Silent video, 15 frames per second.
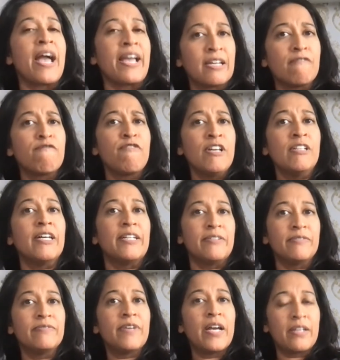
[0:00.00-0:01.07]
I can feel it.
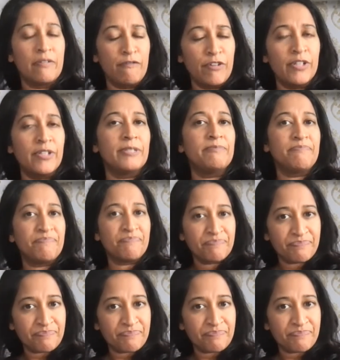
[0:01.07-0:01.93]
I can mm-hmm. feel it. Mm-hmm.